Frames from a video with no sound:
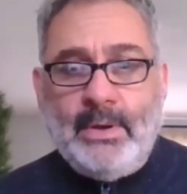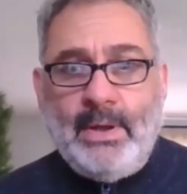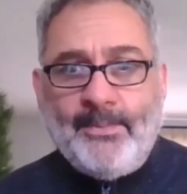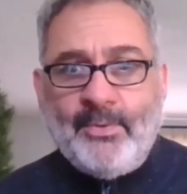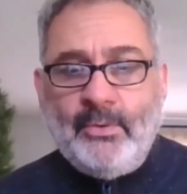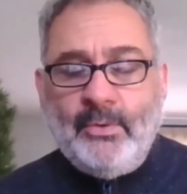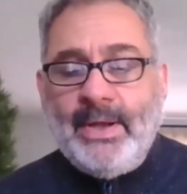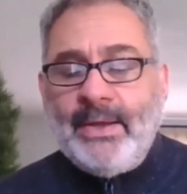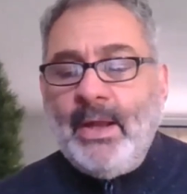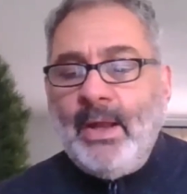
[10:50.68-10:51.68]
absolutely.
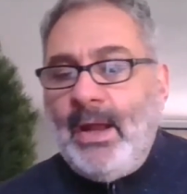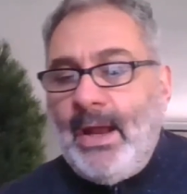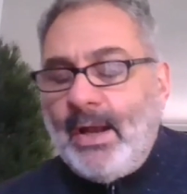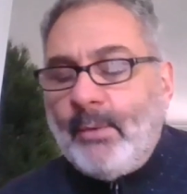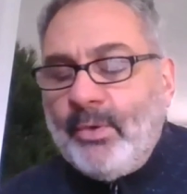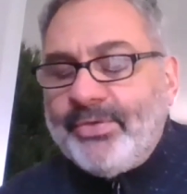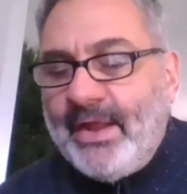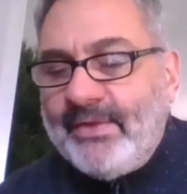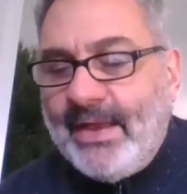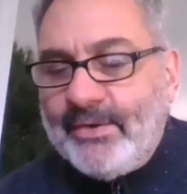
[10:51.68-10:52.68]
And I will
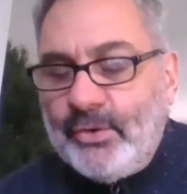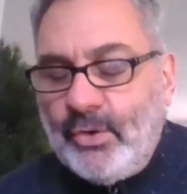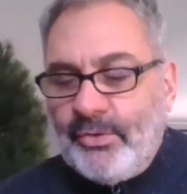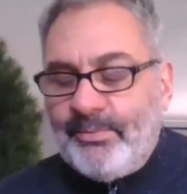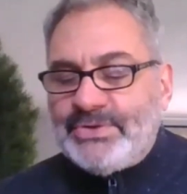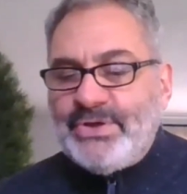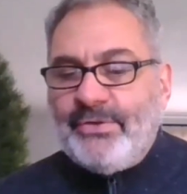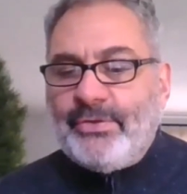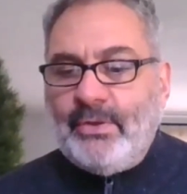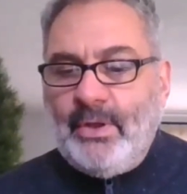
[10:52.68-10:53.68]
say that, as much
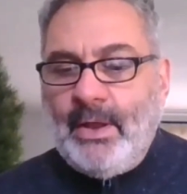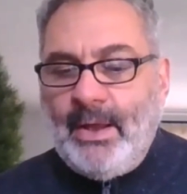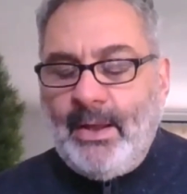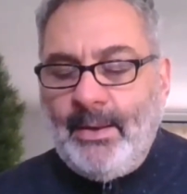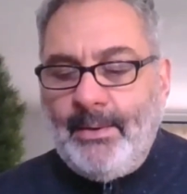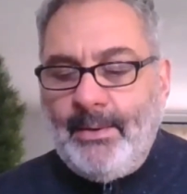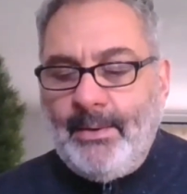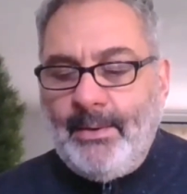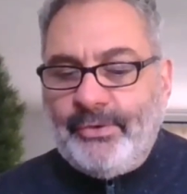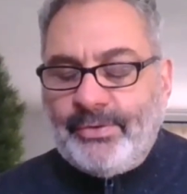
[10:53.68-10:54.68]
as
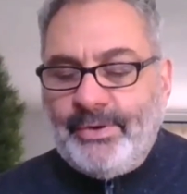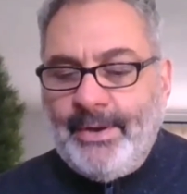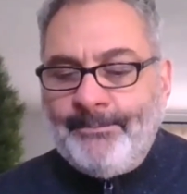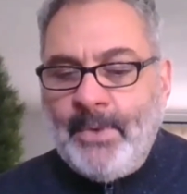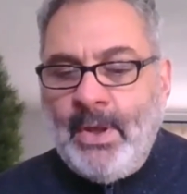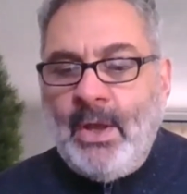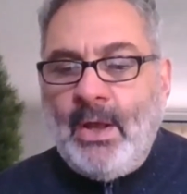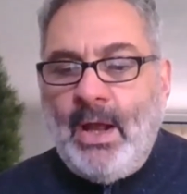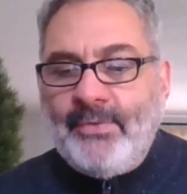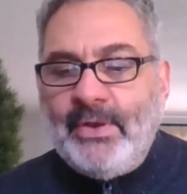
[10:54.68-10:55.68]
it's just,
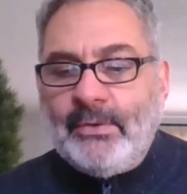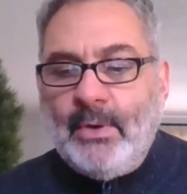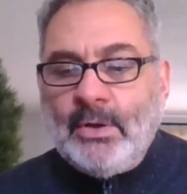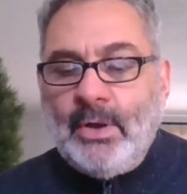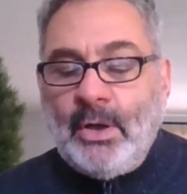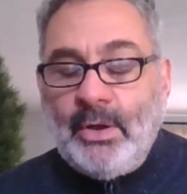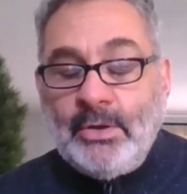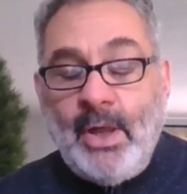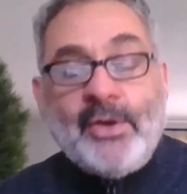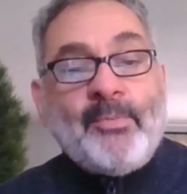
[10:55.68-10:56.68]
I think a
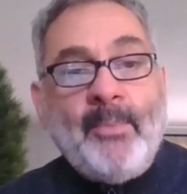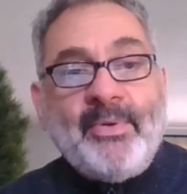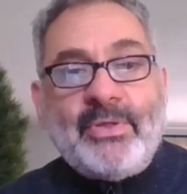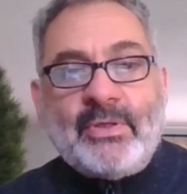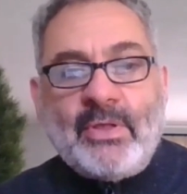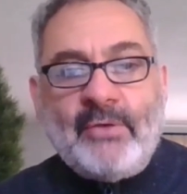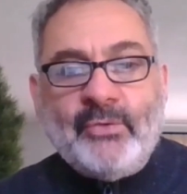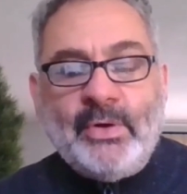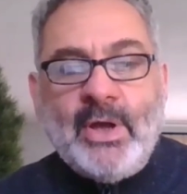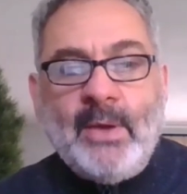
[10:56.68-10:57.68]
lot of small businesses have
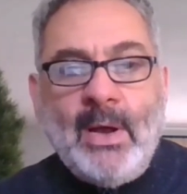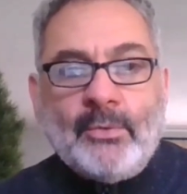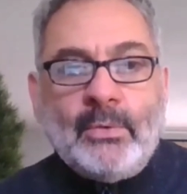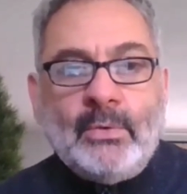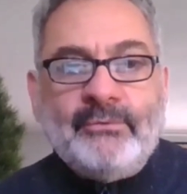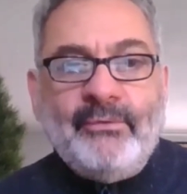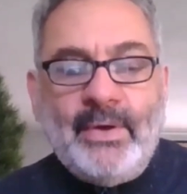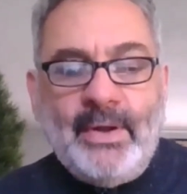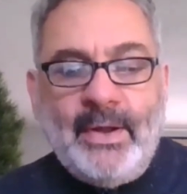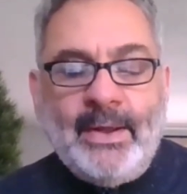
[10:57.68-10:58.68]
really come out sort of
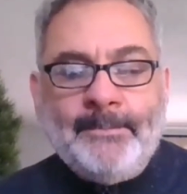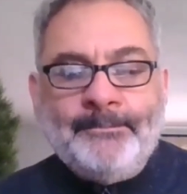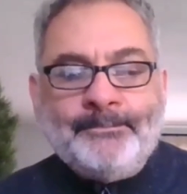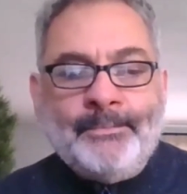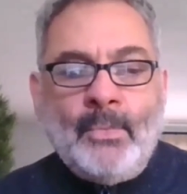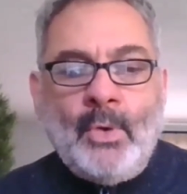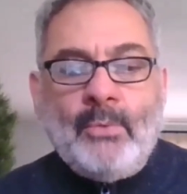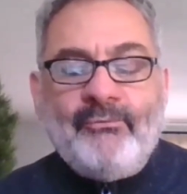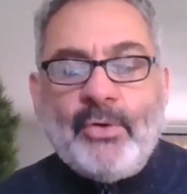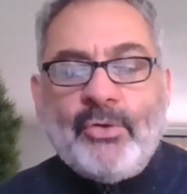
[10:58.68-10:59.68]

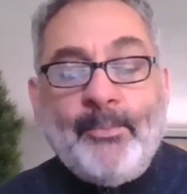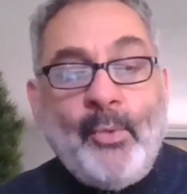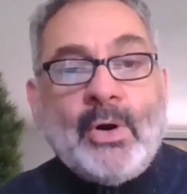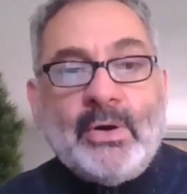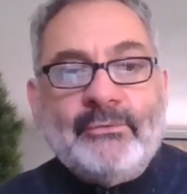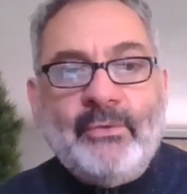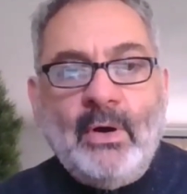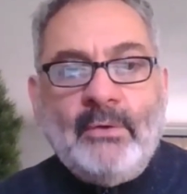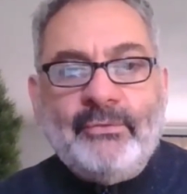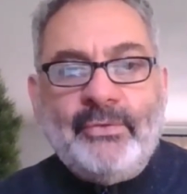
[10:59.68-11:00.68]
very supportive
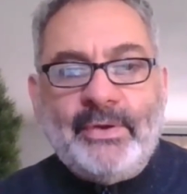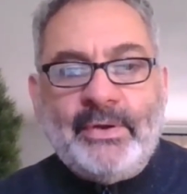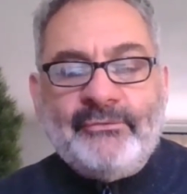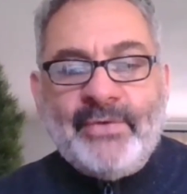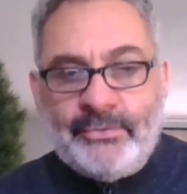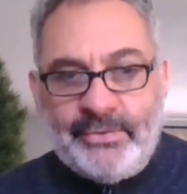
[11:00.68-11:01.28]
of the federal